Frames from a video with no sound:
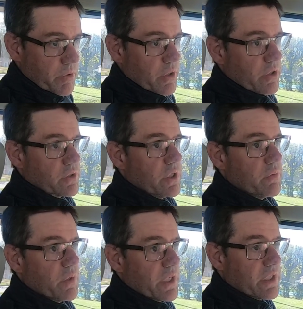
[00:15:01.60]
because
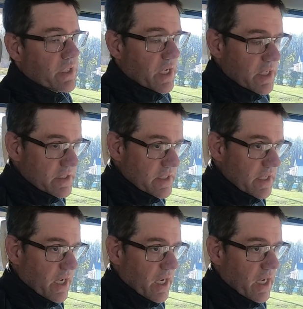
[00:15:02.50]
then when it does
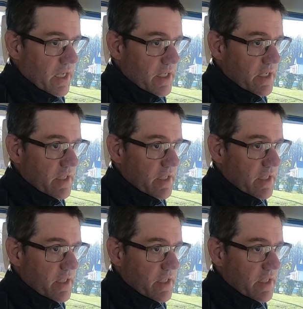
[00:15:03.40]
get hot,